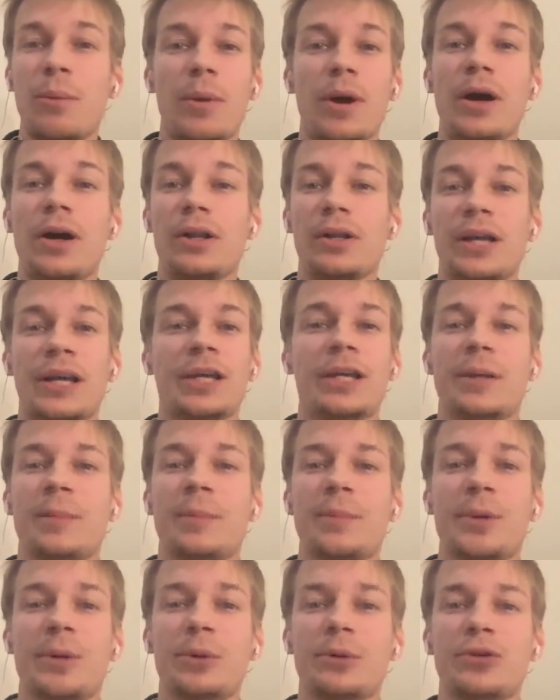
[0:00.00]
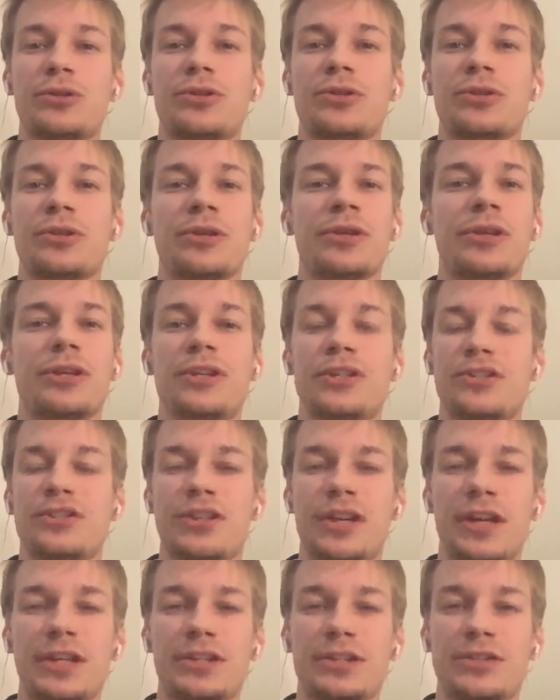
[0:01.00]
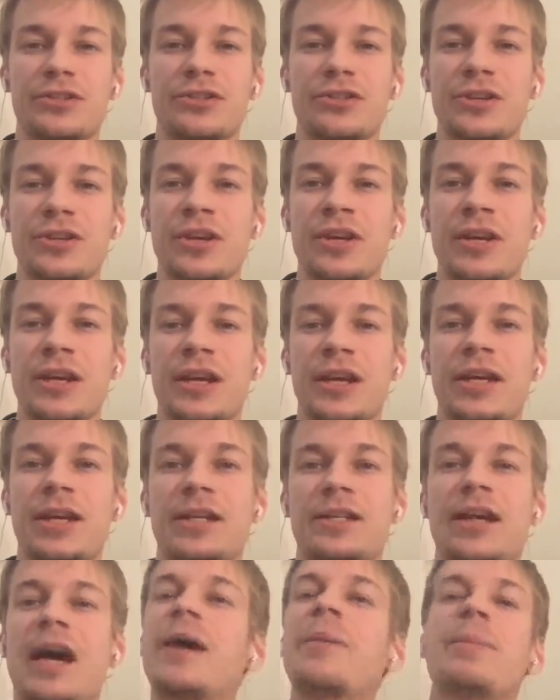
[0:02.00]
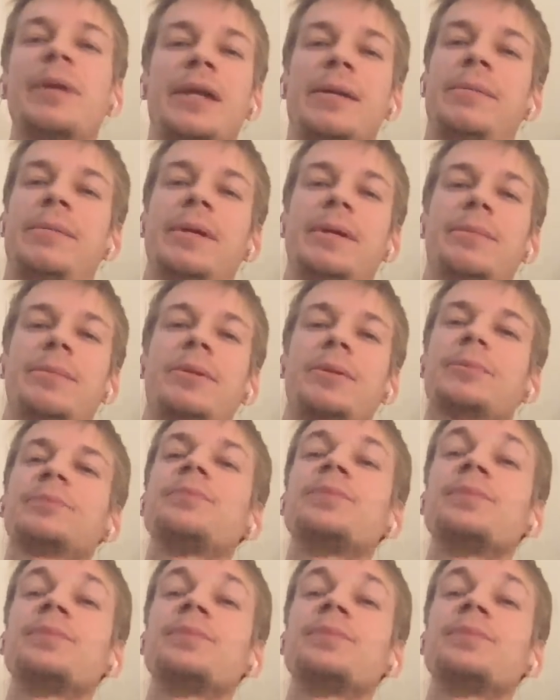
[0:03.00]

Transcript: while, like most consultants and IB people.